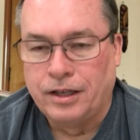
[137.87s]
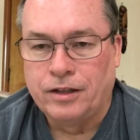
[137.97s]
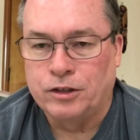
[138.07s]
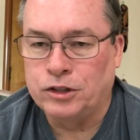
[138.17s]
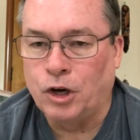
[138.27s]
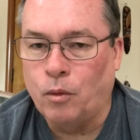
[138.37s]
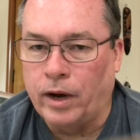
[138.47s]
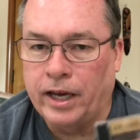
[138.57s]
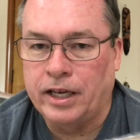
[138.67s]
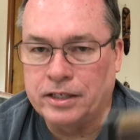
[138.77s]
there's no
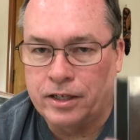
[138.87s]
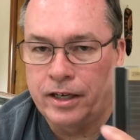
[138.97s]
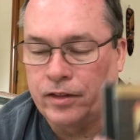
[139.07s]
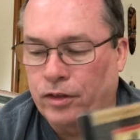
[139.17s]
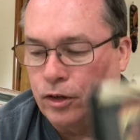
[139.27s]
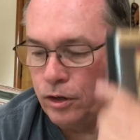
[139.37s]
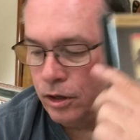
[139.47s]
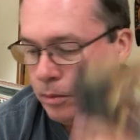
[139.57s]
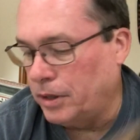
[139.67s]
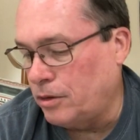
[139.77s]
way he's going to get the
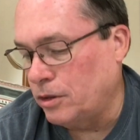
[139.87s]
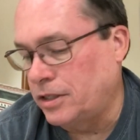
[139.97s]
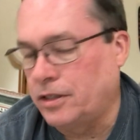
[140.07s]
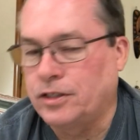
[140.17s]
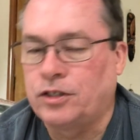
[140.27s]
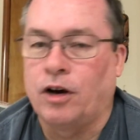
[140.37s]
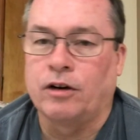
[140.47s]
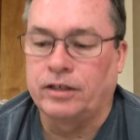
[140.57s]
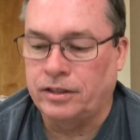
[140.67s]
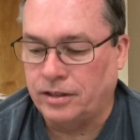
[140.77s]
girl, but of course in the
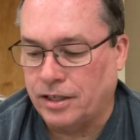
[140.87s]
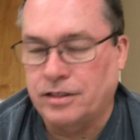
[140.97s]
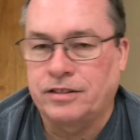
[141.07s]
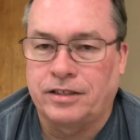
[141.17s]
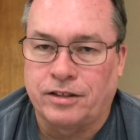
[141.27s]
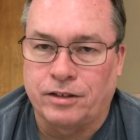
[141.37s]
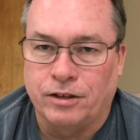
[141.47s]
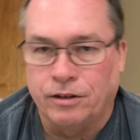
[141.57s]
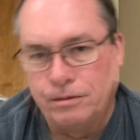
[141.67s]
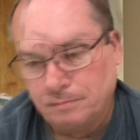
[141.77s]
song he does get the
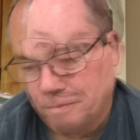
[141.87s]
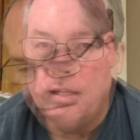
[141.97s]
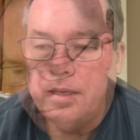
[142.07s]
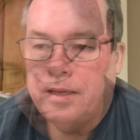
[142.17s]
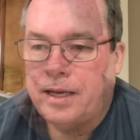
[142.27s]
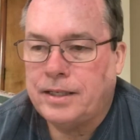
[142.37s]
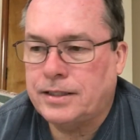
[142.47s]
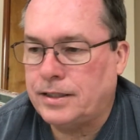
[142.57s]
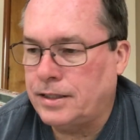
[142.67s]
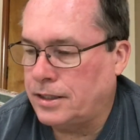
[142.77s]
girl.
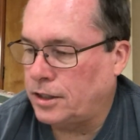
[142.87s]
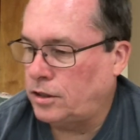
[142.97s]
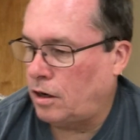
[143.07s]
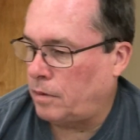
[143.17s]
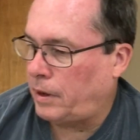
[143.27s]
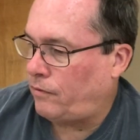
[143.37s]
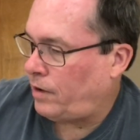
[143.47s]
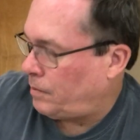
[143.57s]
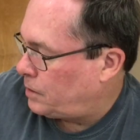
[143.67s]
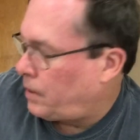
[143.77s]
Next is a song made
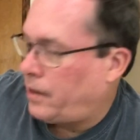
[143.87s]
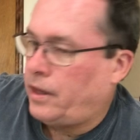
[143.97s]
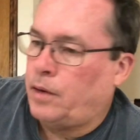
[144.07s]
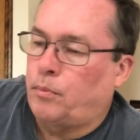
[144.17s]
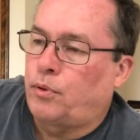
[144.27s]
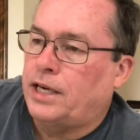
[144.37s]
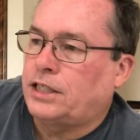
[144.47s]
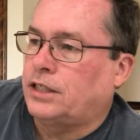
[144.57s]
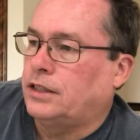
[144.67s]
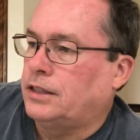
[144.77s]
famous by the
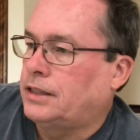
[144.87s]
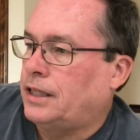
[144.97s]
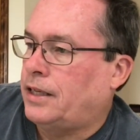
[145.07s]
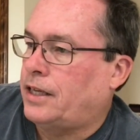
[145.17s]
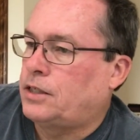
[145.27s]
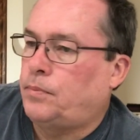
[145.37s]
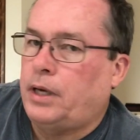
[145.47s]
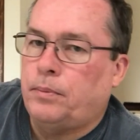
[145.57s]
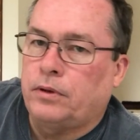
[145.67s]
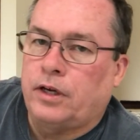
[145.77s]
Impressions, and that's
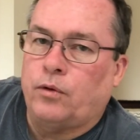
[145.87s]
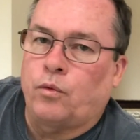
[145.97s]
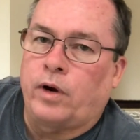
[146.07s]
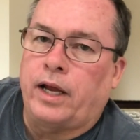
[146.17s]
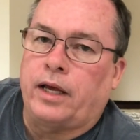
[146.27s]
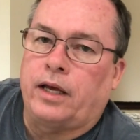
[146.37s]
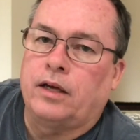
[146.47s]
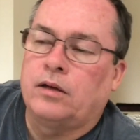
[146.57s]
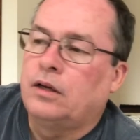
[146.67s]
People Get Ready.